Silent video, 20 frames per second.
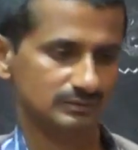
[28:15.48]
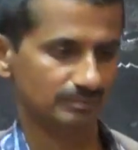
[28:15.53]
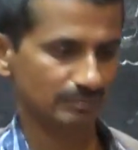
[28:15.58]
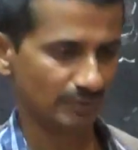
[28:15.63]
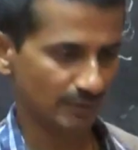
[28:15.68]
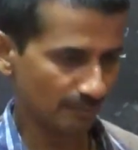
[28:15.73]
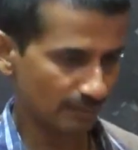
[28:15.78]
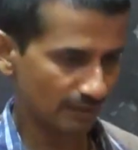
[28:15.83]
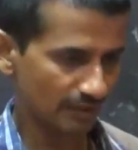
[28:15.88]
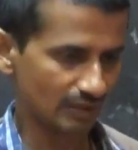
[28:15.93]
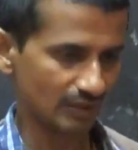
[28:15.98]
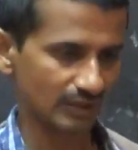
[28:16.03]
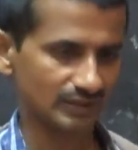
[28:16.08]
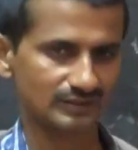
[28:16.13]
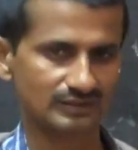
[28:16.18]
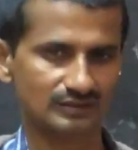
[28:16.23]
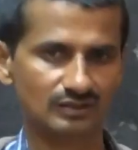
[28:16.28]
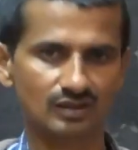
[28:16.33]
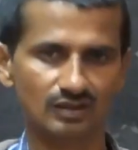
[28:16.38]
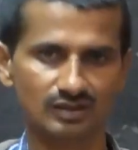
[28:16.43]
prepare like
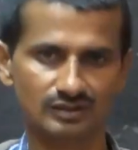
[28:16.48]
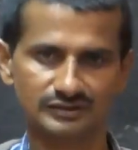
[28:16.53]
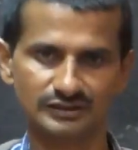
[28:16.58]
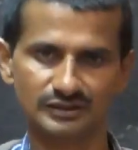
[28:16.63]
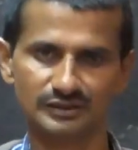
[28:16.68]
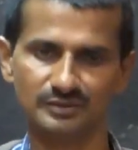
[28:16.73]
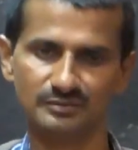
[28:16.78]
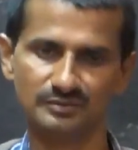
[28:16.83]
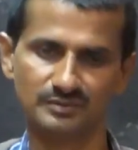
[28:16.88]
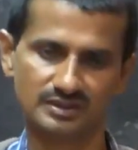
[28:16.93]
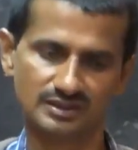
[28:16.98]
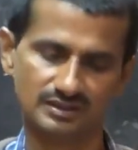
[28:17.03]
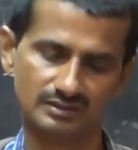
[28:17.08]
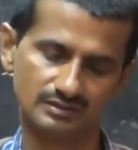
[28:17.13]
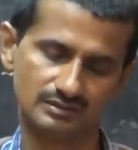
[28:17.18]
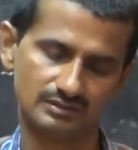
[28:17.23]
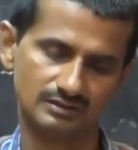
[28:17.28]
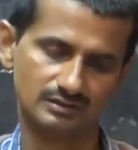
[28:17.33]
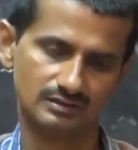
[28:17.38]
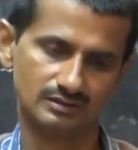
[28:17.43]
that all
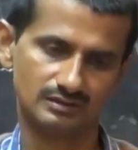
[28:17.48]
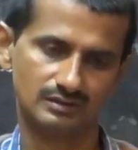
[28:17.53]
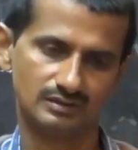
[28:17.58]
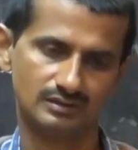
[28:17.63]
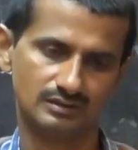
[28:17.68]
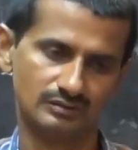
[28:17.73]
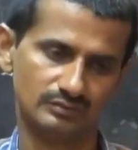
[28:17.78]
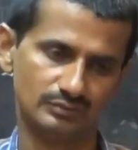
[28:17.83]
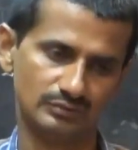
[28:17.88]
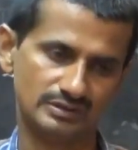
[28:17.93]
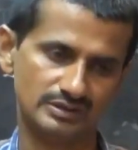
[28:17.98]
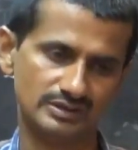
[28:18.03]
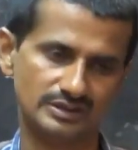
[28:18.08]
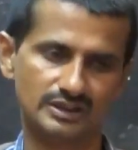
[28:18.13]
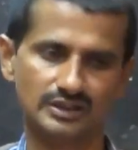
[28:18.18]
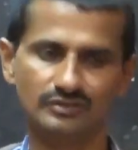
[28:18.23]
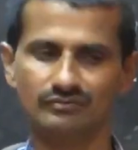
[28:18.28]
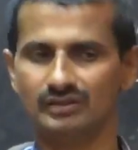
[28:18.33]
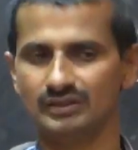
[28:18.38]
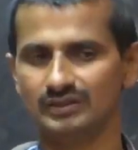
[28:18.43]
significant which is
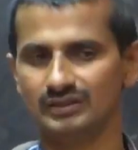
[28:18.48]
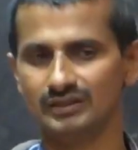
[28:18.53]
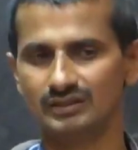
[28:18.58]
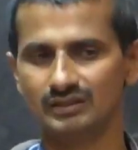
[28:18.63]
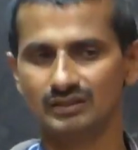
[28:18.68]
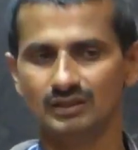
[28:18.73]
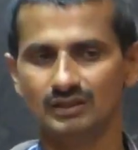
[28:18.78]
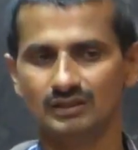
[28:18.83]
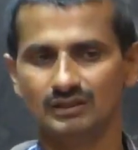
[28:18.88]
given here.